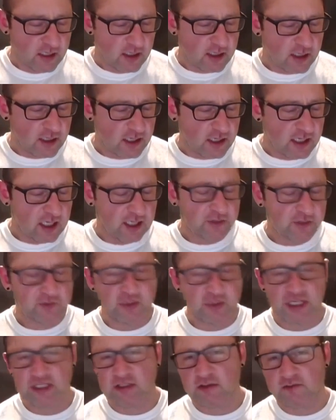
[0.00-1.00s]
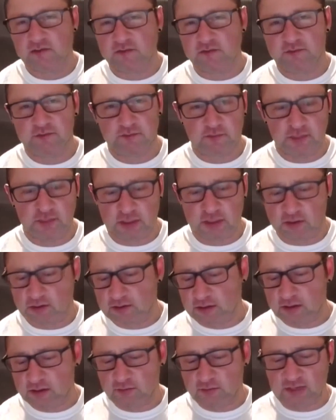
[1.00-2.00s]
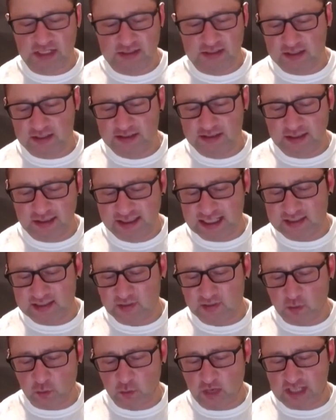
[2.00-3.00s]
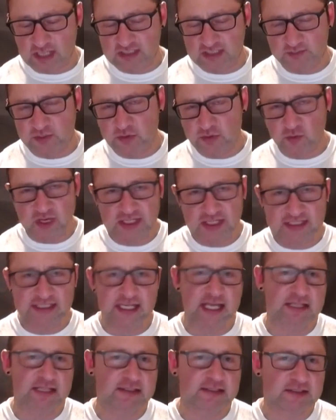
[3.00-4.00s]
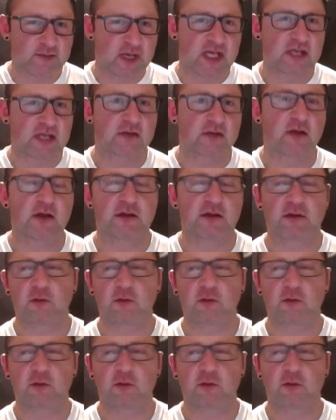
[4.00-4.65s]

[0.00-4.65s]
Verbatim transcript: uh, train a little, you know, a little rest, little less rest between sets, make the,